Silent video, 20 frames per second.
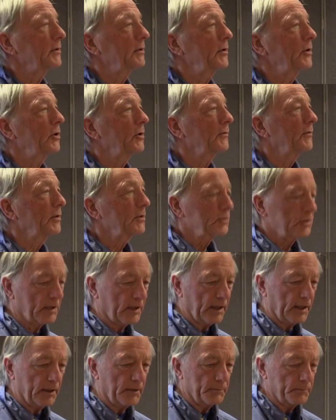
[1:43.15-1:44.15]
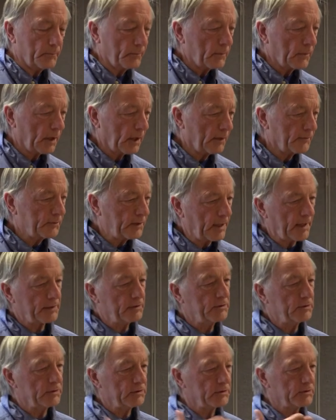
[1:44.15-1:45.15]
University of
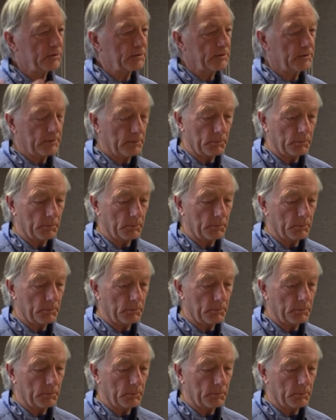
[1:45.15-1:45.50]
Texas,